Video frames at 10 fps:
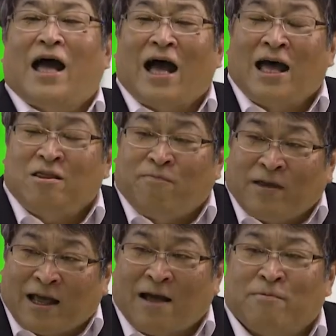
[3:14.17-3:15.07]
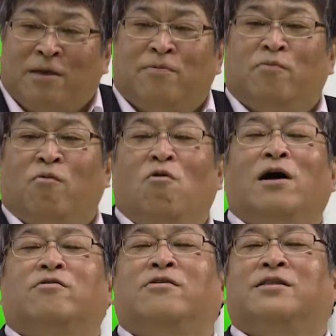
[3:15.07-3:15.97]
and become even more
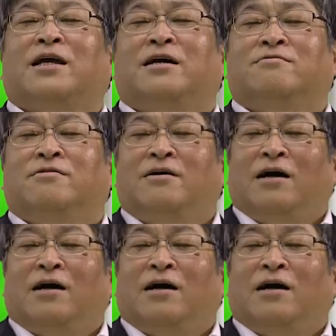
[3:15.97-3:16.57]
critical